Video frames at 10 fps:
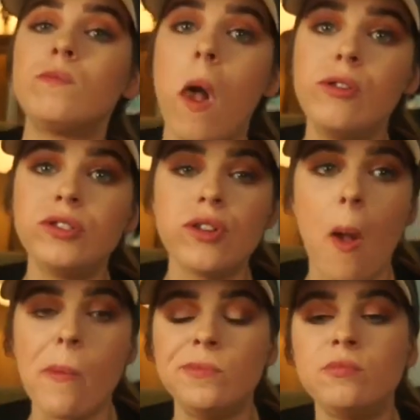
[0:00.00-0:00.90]
And
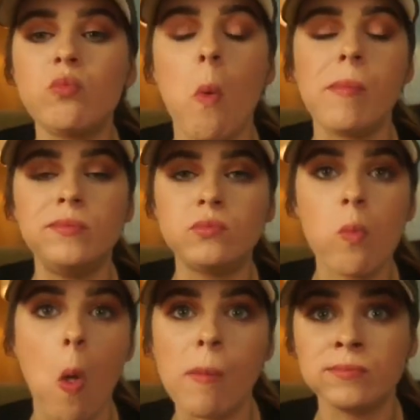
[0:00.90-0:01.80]
so,
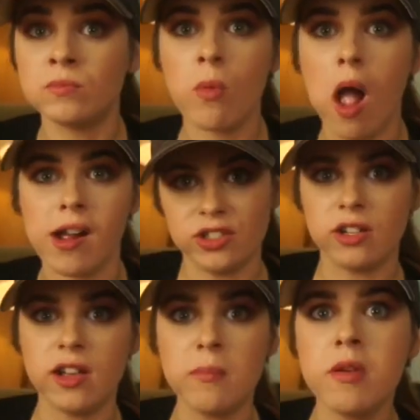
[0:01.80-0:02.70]
I
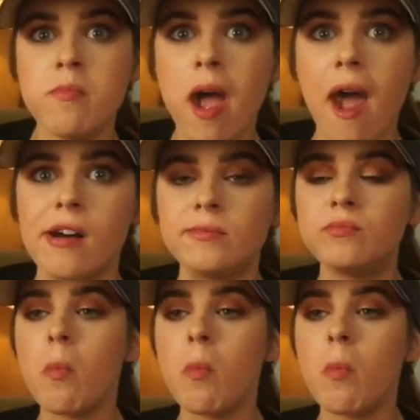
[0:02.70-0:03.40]
started getting mean back.